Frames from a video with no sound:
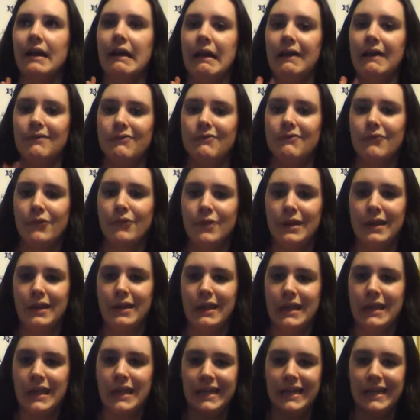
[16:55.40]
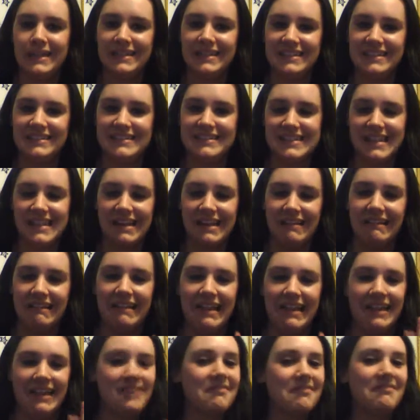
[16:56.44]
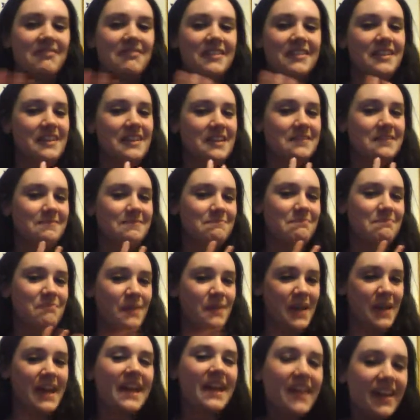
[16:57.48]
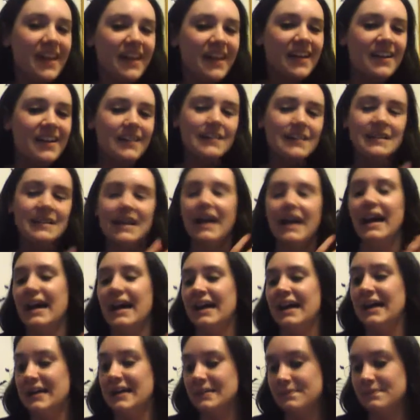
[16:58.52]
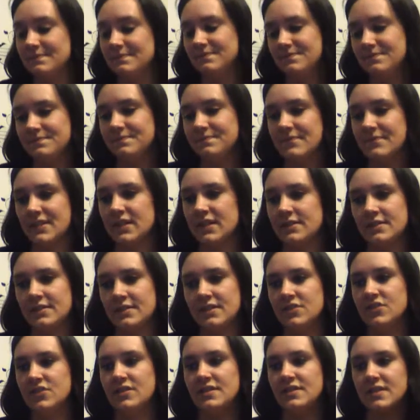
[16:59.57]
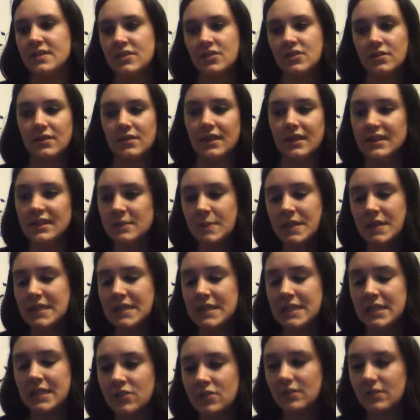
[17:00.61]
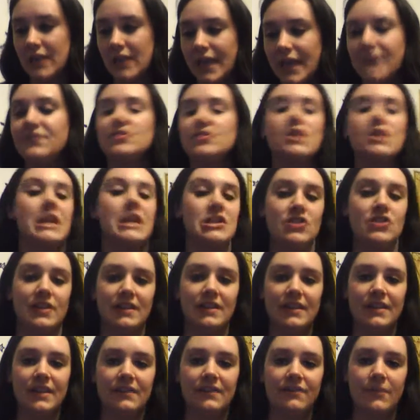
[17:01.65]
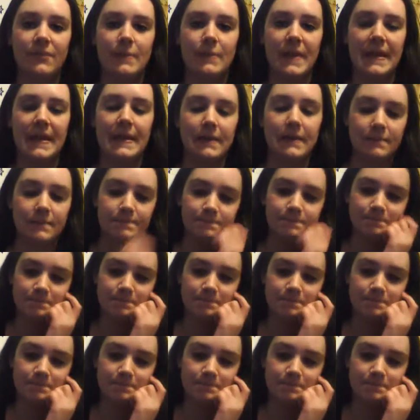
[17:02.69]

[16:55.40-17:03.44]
everything it's like I can't really pick because um, it's just such a it's been such a life changing thing for me and